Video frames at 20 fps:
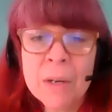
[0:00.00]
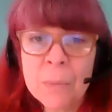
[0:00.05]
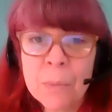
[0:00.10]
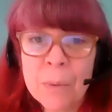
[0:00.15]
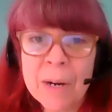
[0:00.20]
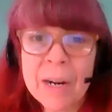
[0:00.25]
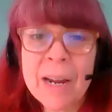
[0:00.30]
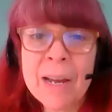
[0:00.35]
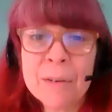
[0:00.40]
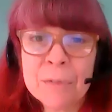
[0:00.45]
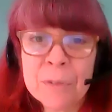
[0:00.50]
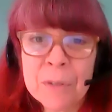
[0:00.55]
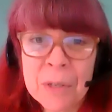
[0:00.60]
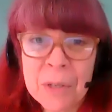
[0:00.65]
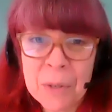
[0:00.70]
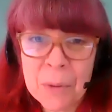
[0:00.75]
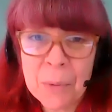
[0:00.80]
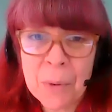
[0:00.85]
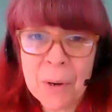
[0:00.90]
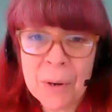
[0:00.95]
Wherever
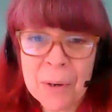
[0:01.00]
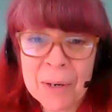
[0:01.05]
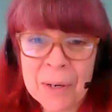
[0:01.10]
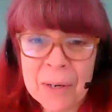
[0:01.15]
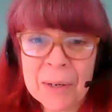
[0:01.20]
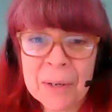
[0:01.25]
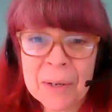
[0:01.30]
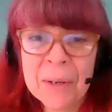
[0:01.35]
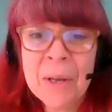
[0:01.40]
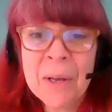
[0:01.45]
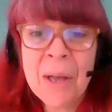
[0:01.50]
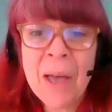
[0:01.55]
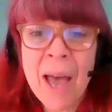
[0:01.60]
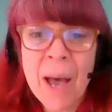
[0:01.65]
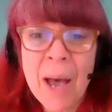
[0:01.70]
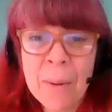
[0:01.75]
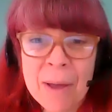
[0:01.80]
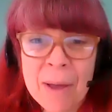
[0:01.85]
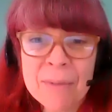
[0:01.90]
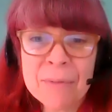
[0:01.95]
you are,
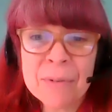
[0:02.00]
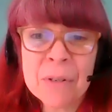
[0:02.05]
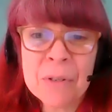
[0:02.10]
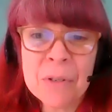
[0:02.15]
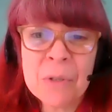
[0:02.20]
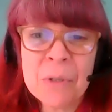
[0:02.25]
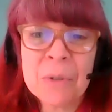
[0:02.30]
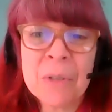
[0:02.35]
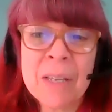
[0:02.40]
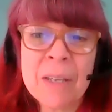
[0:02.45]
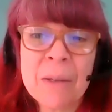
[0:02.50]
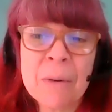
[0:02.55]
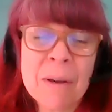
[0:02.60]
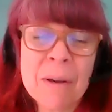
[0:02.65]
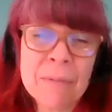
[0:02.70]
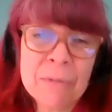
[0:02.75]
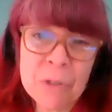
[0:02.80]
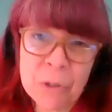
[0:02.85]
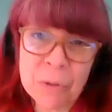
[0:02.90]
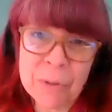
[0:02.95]
however newly you
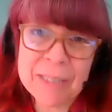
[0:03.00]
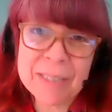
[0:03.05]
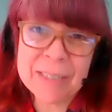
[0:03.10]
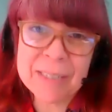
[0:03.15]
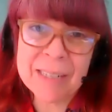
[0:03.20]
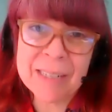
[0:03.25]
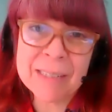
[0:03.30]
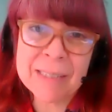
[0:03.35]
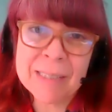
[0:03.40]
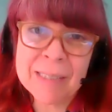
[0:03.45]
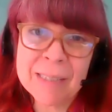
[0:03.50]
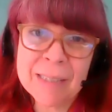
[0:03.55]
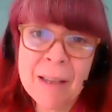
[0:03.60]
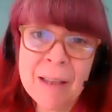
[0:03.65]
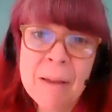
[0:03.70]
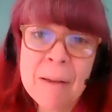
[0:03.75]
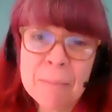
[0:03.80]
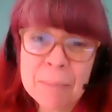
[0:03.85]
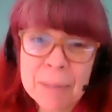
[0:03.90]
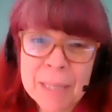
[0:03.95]
have joined us,
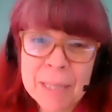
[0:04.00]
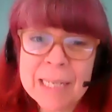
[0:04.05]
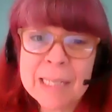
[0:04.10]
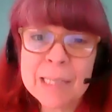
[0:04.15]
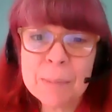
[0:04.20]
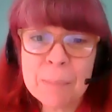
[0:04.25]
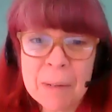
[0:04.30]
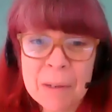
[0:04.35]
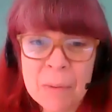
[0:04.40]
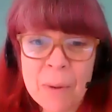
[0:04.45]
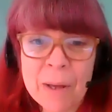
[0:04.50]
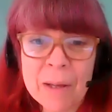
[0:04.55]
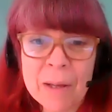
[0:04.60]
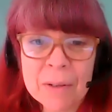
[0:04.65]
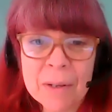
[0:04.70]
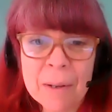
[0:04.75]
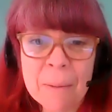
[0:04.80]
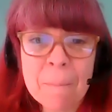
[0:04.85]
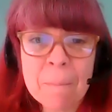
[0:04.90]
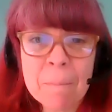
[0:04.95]
please be
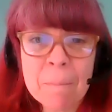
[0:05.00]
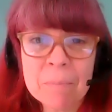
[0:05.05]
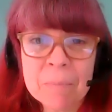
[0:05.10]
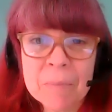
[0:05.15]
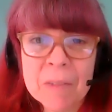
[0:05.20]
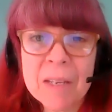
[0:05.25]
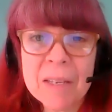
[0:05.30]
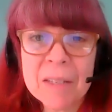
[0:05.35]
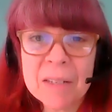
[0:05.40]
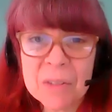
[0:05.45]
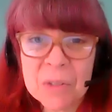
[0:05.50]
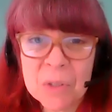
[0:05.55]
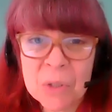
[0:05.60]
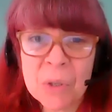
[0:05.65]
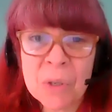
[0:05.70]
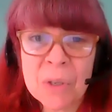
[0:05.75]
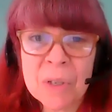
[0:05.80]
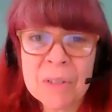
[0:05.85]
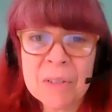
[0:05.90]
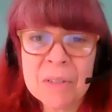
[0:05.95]
welcome. It is
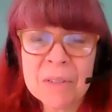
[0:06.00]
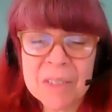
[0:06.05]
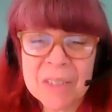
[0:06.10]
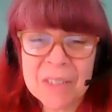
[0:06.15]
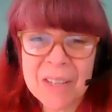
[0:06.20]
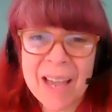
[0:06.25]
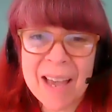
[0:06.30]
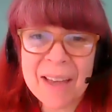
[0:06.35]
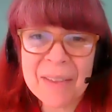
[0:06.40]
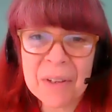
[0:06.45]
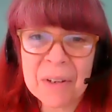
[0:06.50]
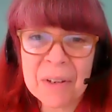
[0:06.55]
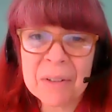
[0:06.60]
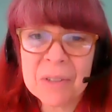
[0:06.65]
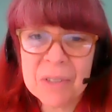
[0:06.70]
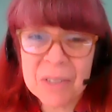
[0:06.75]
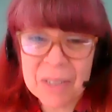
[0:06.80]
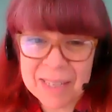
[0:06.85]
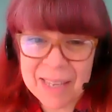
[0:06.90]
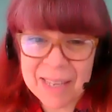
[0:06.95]
good to gather
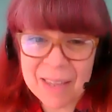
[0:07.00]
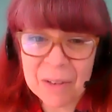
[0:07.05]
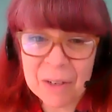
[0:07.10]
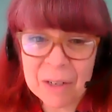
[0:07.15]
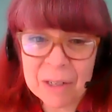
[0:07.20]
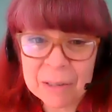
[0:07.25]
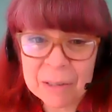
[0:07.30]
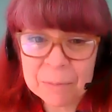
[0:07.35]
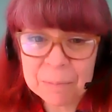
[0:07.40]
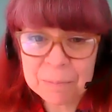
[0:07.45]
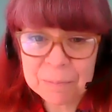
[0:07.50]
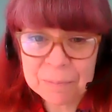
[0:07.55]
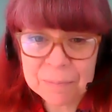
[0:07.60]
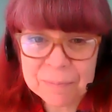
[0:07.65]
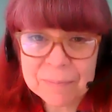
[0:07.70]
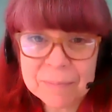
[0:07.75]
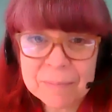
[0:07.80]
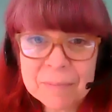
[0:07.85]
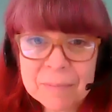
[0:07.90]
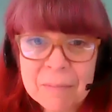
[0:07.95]
together.
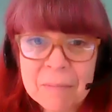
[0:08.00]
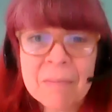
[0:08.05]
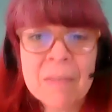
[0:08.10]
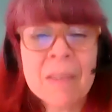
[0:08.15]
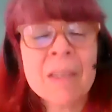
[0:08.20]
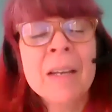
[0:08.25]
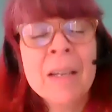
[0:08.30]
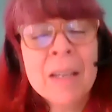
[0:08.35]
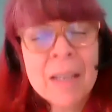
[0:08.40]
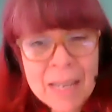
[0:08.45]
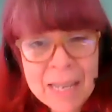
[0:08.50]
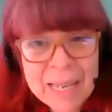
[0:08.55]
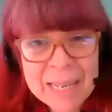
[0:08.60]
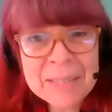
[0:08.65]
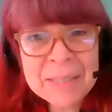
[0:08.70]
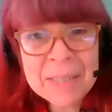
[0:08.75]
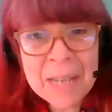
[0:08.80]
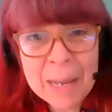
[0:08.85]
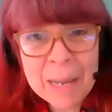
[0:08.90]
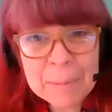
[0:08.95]

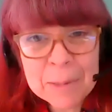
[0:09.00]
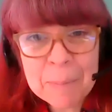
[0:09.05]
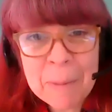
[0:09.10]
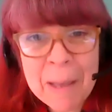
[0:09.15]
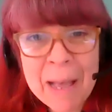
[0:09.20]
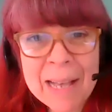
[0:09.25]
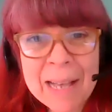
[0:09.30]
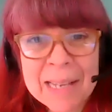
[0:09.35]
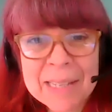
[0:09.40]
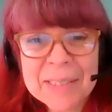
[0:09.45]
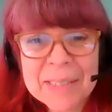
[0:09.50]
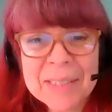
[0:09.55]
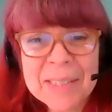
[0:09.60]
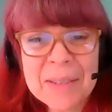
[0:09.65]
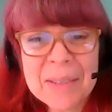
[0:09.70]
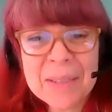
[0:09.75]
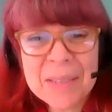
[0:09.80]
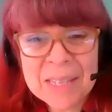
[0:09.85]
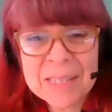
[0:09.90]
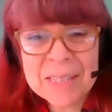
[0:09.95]
In times past,
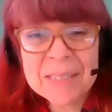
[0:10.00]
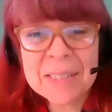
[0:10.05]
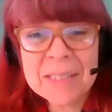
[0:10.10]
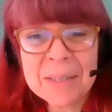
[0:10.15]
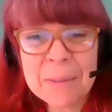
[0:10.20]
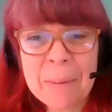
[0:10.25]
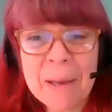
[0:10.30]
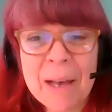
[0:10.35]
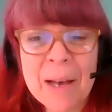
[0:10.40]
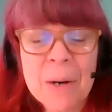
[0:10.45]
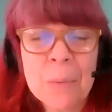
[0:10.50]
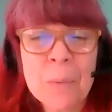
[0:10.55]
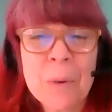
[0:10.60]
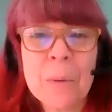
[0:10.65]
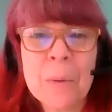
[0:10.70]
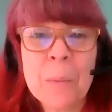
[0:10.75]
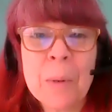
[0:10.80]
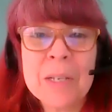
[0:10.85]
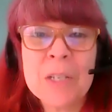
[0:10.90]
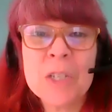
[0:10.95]
this is about
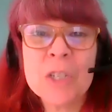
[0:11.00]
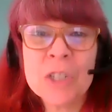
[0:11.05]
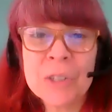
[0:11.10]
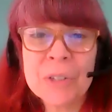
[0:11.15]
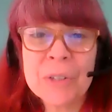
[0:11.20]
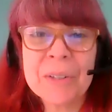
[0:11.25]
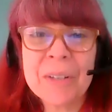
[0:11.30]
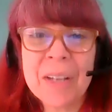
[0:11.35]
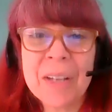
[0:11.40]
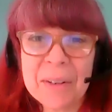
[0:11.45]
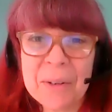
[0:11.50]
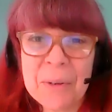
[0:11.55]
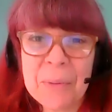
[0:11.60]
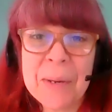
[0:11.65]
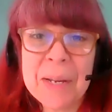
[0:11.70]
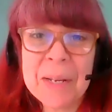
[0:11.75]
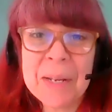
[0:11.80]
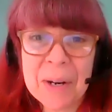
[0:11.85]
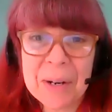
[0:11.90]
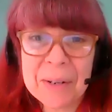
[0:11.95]
where we turn and
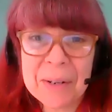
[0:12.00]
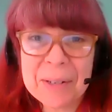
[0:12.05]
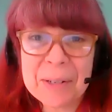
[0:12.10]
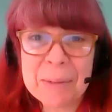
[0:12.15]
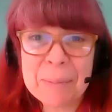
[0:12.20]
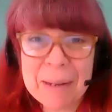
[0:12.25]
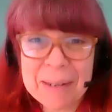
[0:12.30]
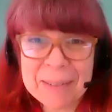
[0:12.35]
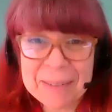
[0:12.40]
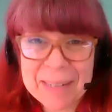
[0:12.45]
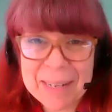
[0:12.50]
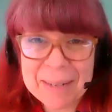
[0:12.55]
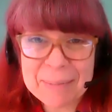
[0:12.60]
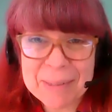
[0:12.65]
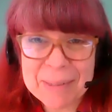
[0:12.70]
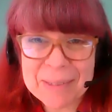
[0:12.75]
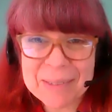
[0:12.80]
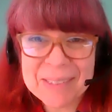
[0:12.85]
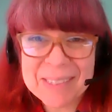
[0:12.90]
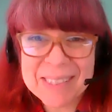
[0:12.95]
greet our nearby
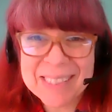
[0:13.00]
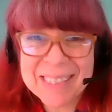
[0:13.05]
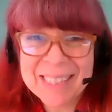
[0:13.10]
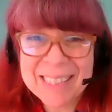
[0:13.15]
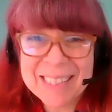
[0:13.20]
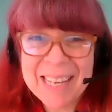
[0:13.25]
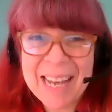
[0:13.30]
neighbors.